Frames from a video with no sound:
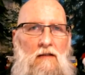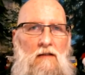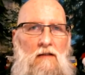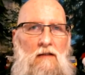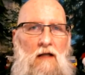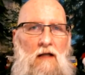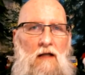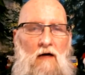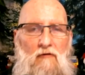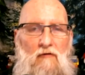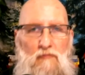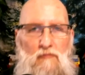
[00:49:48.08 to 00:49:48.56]

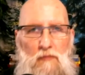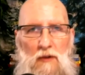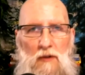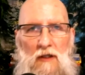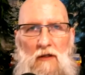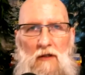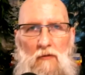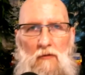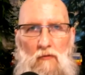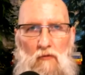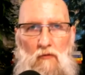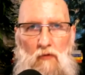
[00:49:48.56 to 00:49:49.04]
of
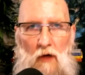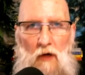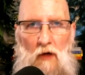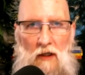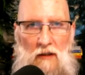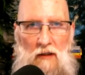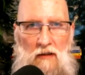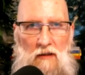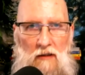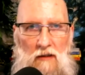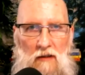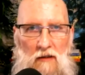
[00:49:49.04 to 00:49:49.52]
being
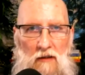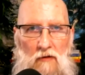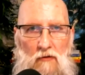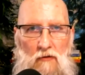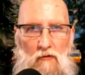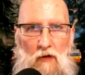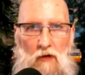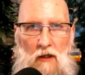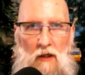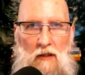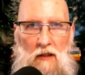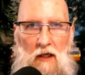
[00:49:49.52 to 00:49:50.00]
right here,
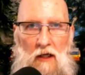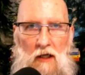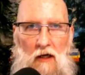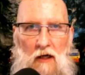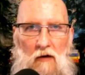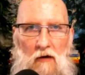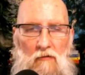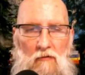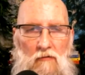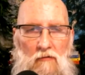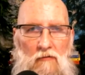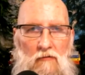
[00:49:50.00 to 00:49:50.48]
right
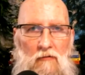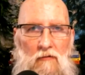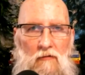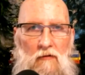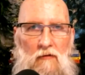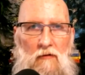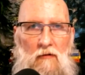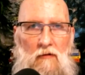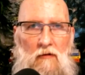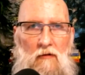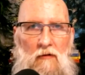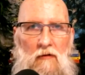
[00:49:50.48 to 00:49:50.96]
now,
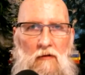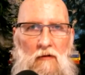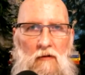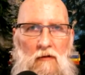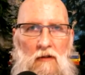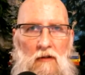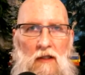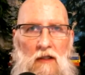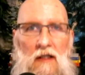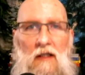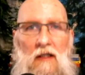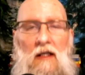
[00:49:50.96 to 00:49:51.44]

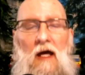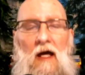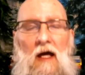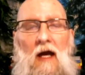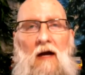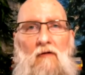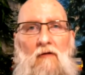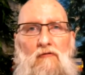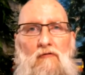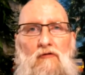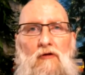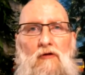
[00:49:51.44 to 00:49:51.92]
in
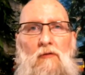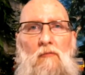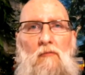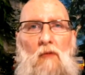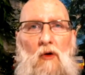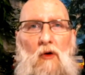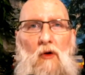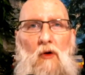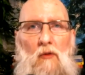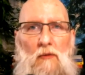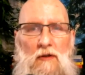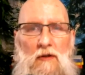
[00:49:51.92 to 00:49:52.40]
every
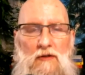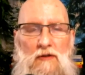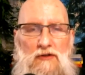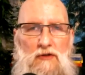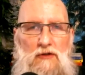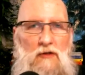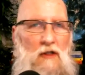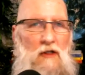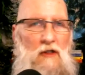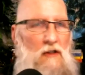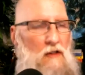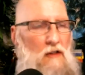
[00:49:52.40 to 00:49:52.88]
moment, so
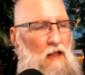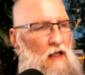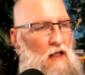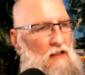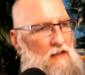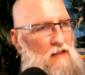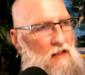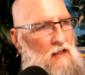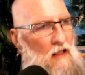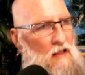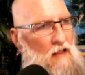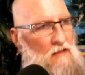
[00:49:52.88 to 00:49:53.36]
that
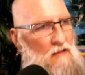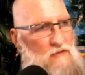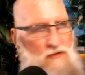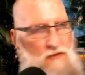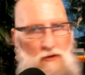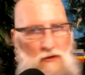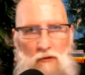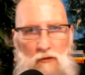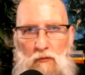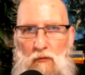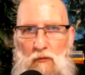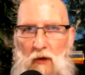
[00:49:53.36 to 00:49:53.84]
as
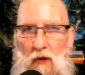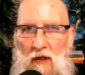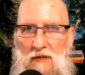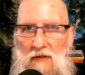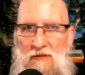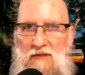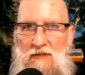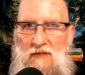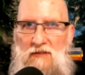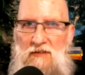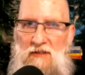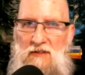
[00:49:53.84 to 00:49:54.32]

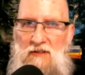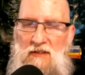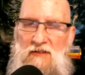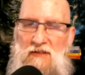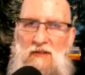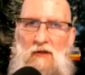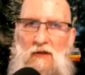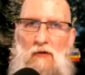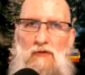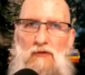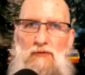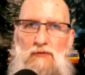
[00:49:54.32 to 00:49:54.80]
the
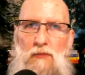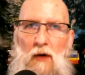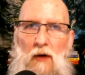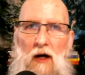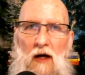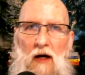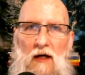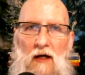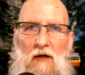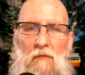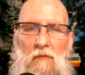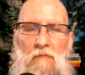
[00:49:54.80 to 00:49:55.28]
season goes
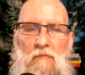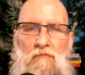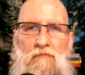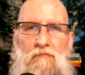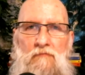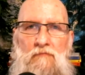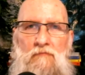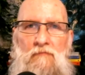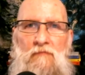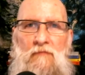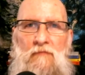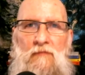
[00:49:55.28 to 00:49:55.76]
by
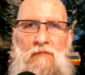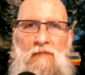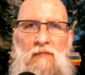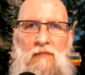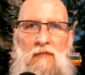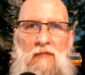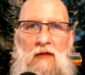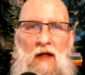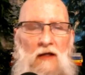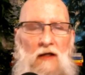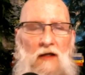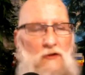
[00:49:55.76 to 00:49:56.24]

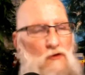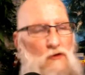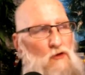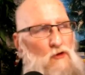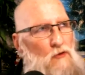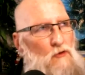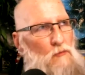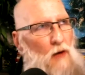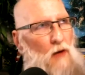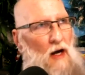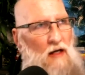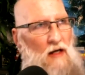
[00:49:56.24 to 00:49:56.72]
and you
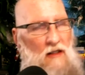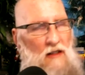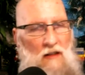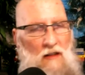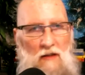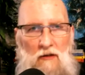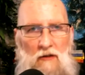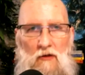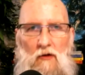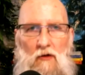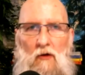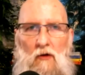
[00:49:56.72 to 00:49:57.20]
look back at it,
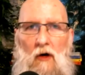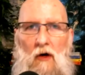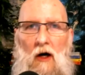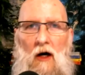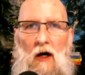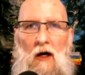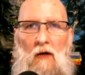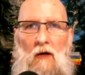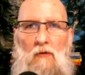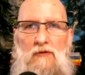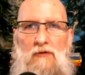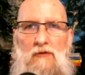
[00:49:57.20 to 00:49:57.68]
you go,
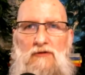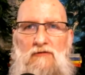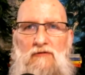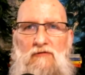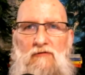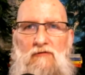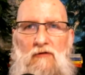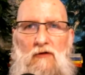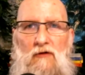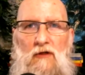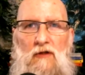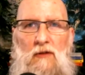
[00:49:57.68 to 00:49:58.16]
I was
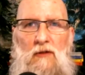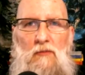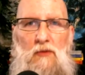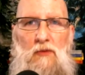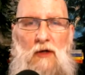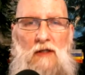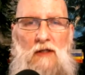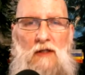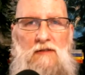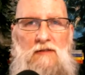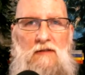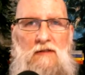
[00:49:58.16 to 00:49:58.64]
fully
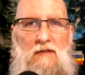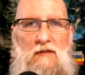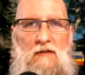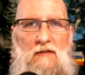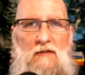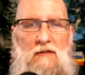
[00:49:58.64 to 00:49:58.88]
present.